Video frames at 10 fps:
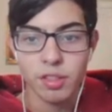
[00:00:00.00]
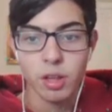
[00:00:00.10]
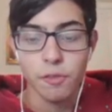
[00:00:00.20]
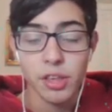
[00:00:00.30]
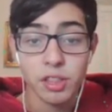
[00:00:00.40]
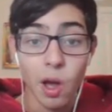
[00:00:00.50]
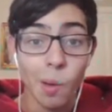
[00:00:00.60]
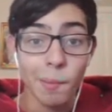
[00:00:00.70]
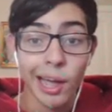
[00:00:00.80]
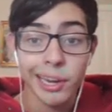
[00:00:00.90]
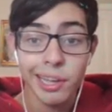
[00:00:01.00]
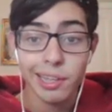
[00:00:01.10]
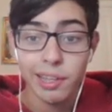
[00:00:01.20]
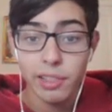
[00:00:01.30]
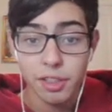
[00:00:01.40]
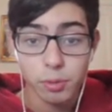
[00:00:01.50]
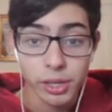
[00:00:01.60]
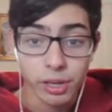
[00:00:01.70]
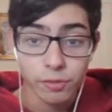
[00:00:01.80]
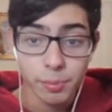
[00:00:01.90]
So if he's Calm Mind, that's
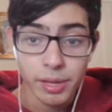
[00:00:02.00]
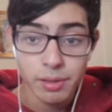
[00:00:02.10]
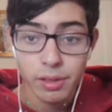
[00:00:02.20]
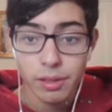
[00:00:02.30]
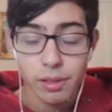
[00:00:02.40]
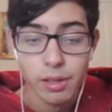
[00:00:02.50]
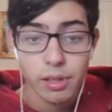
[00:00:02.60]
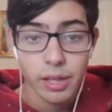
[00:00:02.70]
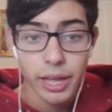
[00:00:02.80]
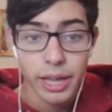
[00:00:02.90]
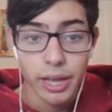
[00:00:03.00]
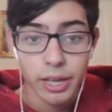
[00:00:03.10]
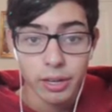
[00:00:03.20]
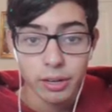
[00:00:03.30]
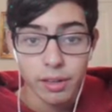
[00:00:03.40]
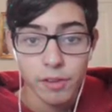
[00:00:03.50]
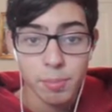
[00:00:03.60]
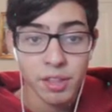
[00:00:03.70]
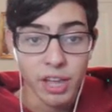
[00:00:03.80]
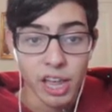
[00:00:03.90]
really good for me. And if he
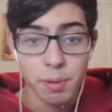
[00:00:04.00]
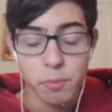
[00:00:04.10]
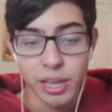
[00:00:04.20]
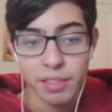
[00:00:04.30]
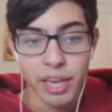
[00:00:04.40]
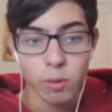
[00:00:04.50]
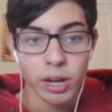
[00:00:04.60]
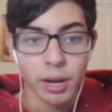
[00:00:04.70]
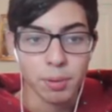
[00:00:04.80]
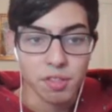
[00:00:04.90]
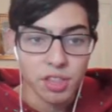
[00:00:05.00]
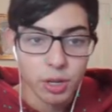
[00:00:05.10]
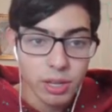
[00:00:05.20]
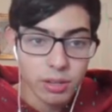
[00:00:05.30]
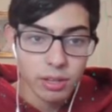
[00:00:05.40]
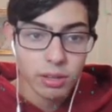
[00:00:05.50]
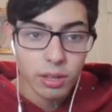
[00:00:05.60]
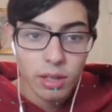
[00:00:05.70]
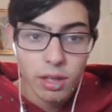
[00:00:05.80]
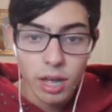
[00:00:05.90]
brings Ice Beam, we can take one and Pursuit it.
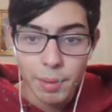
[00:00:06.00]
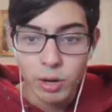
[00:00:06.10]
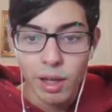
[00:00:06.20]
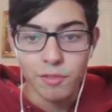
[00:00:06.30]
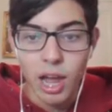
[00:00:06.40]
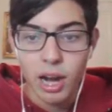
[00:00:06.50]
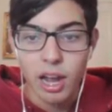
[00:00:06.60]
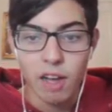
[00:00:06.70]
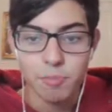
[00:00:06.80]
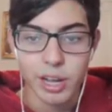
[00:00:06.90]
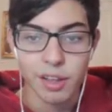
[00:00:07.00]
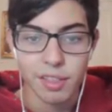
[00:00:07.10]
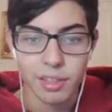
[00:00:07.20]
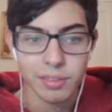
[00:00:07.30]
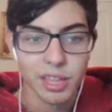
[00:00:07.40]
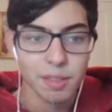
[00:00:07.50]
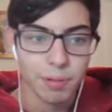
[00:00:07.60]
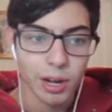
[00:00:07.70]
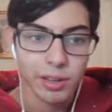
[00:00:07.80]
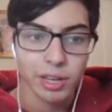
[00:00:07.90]
I don't have Knockoff because he's
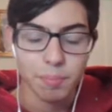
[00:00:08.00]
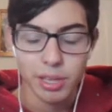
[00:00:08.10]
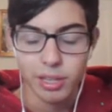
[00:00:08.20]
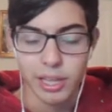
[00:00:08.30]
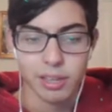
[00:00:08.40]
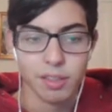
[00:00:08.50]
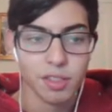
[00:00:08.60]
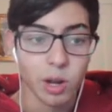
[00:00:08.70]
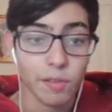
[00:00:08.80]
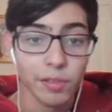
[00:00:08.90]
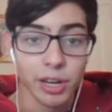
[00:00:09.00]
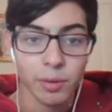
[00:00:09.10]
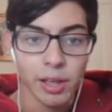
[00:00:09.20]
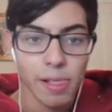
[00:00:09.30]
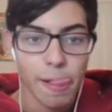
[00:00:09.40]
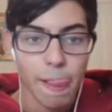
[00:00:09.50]
probably going to be like Scarf anyway.